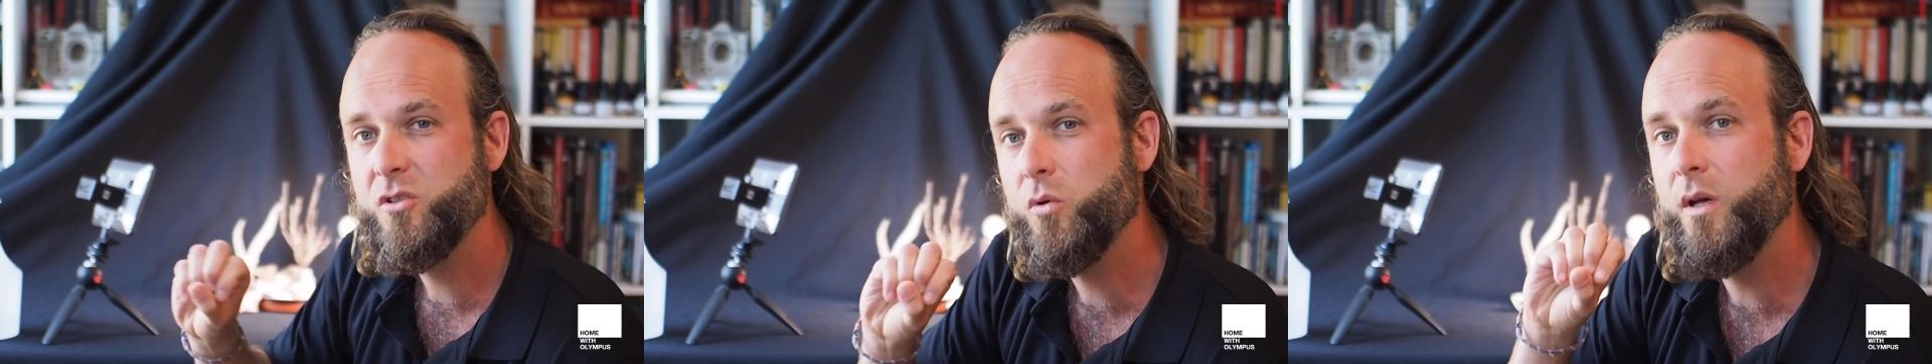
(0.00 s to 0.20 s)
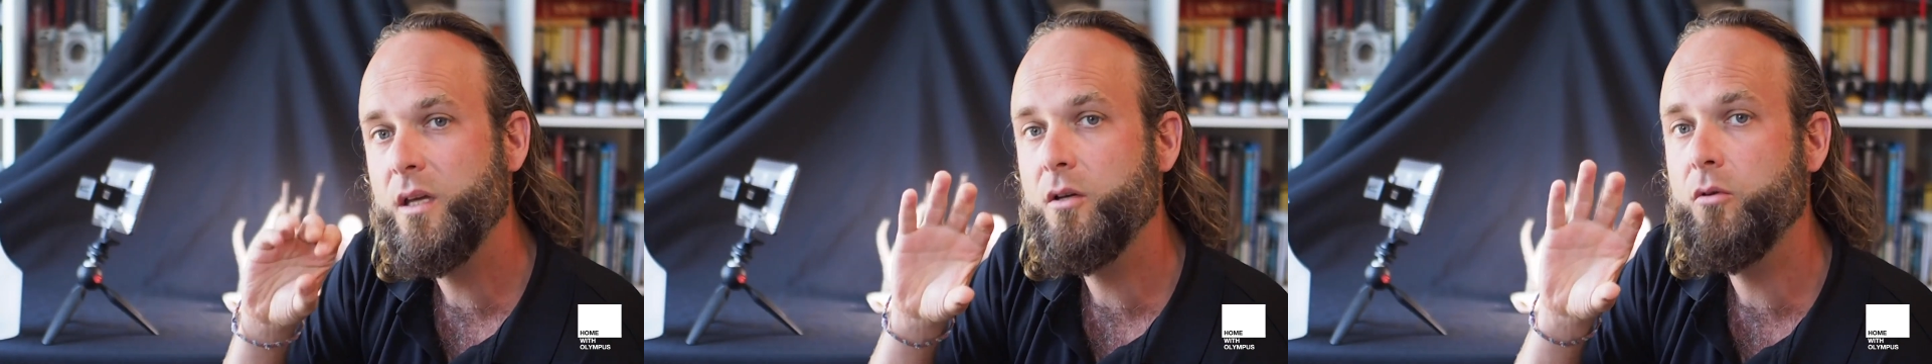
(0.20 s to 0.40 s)

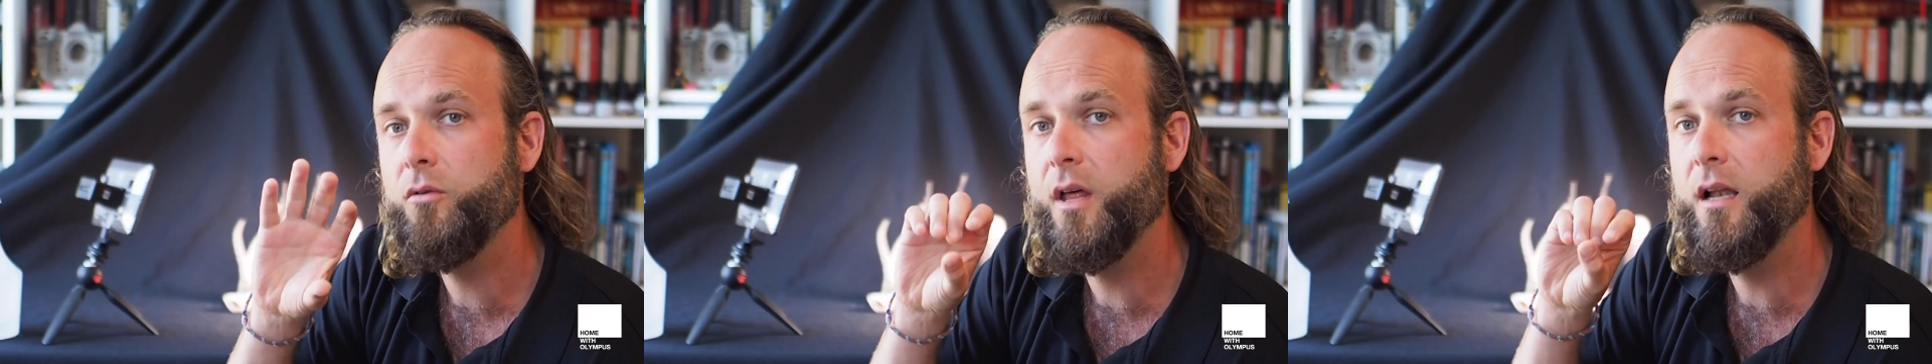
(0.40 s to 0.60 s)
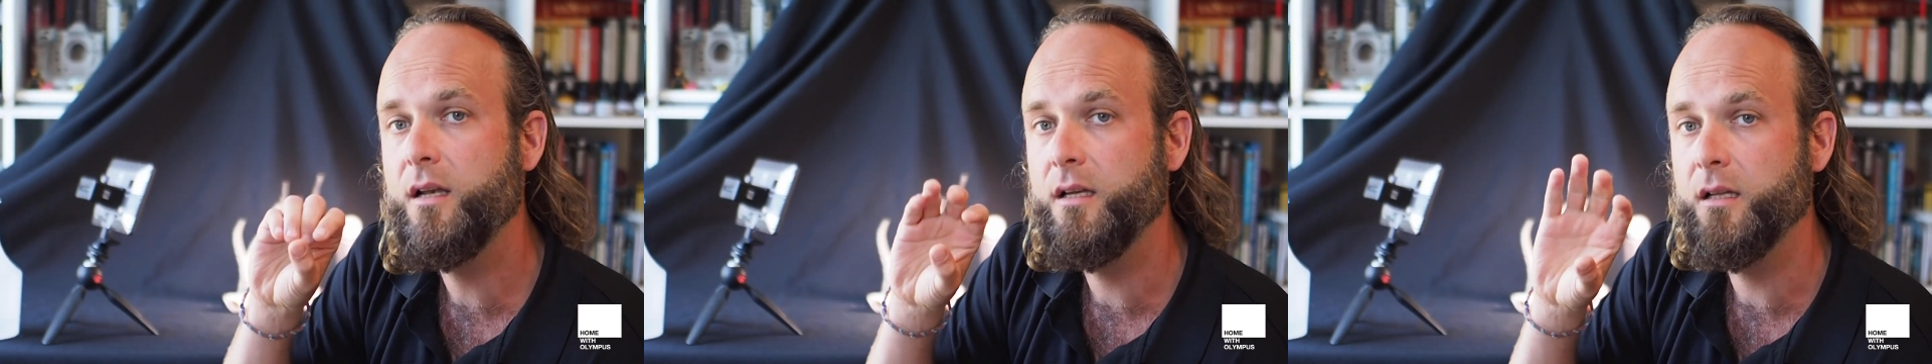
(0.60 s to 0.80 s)
twinkle
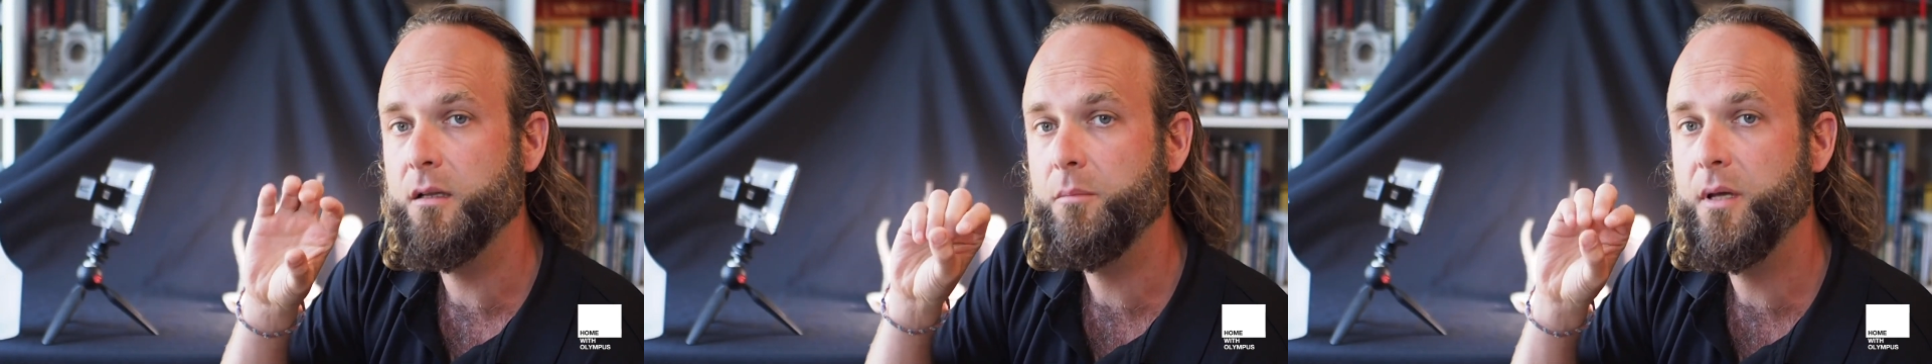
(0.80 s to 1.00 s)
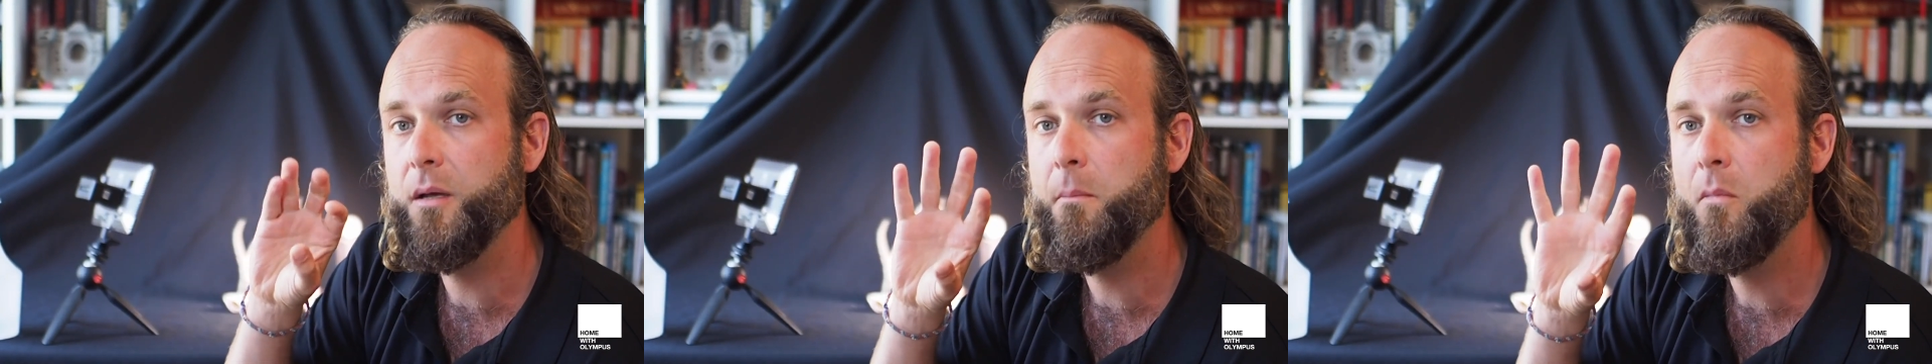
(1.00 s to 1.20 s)
that little
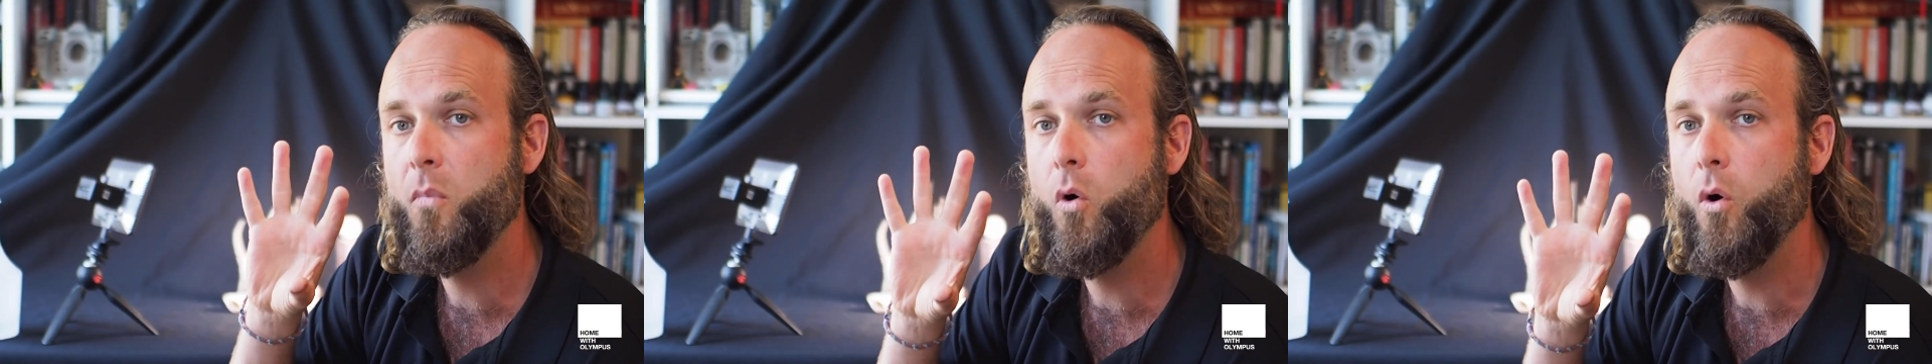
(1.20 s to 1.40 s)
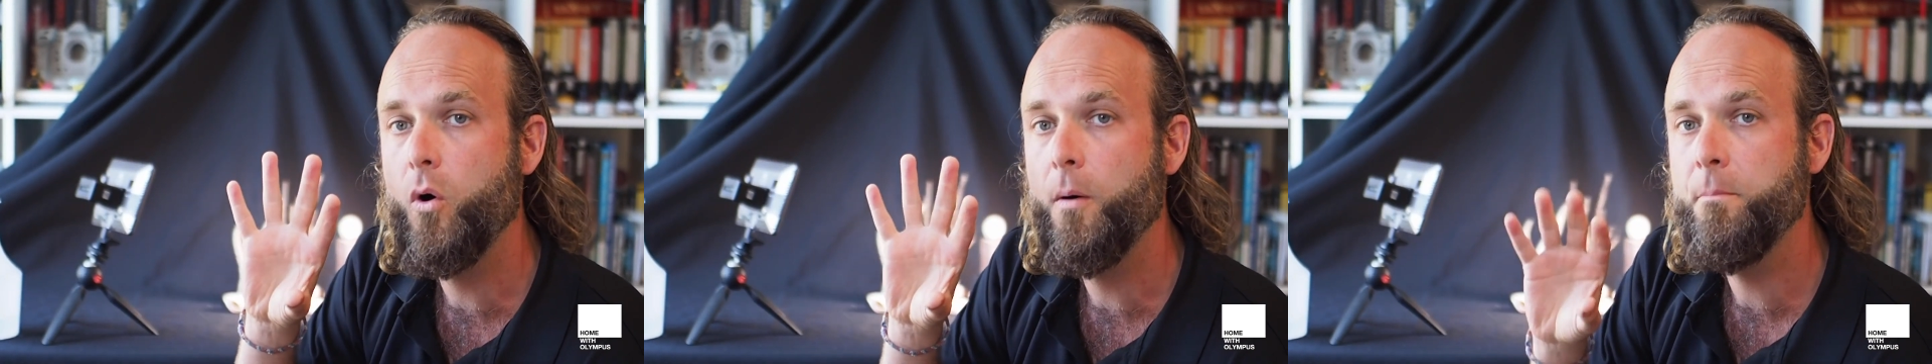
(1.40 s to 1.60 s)
bit
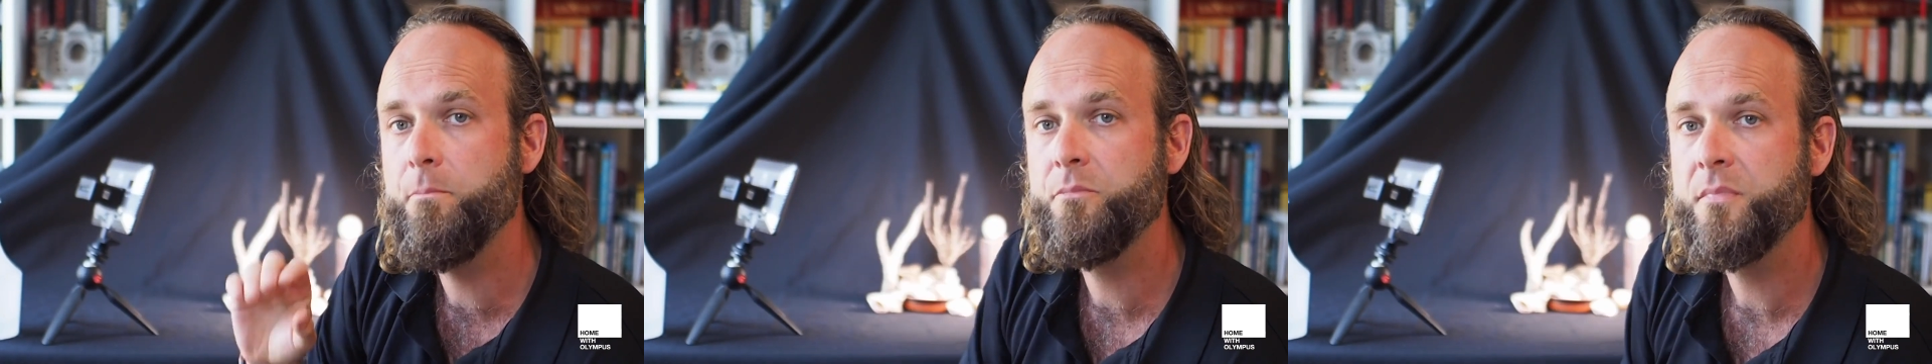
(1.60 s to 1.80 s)
more.